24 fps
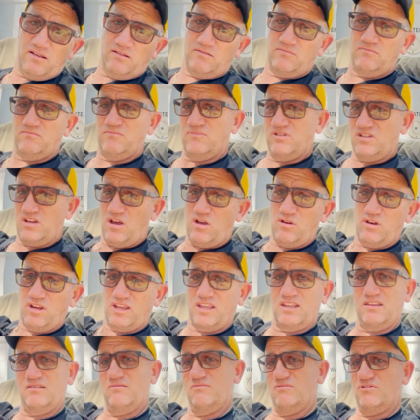So to
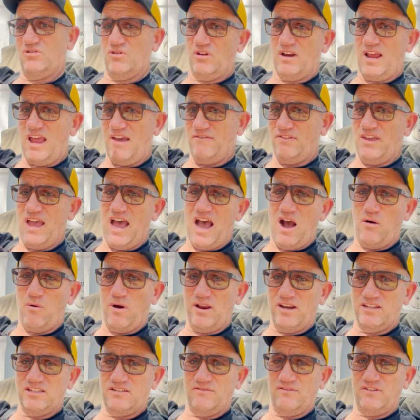sort of have the R1
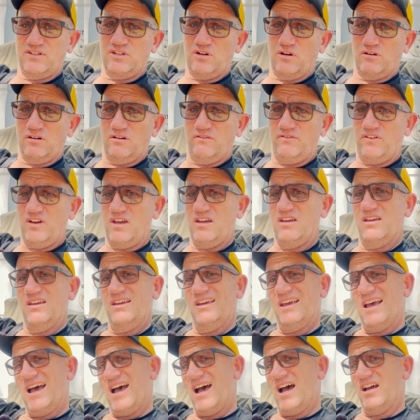as a photographer,
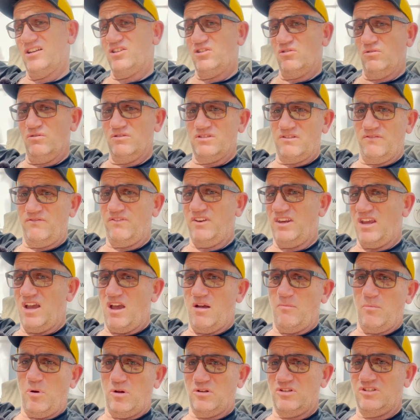R2 as a video
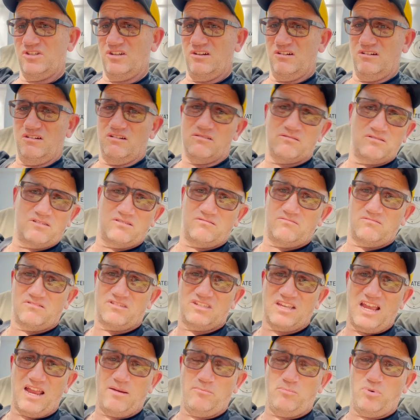monster, it's
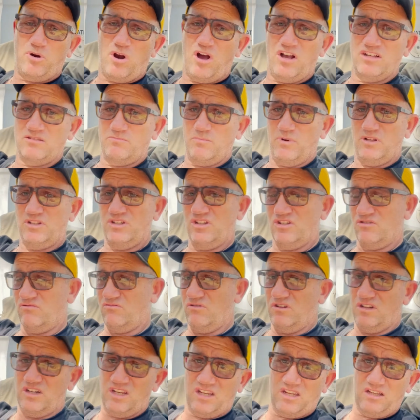same price but just
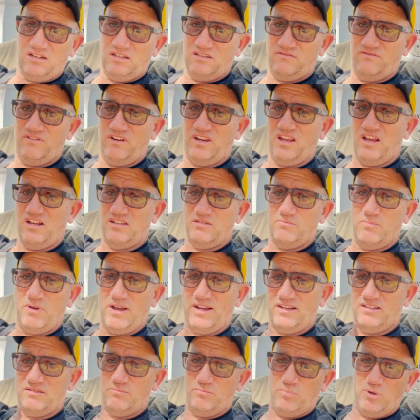ridiculous video
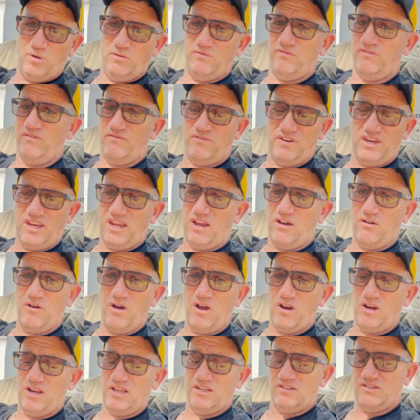specs built for video
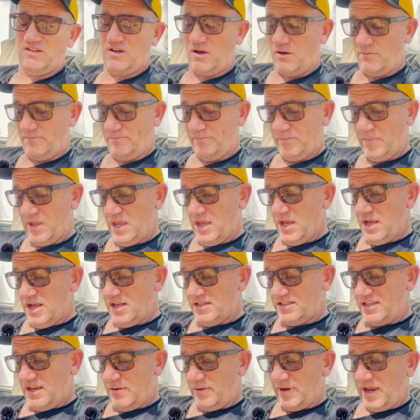only. So
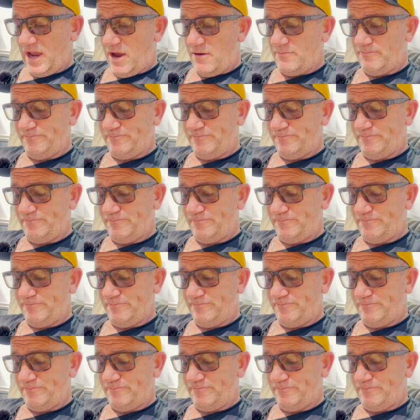see how we go.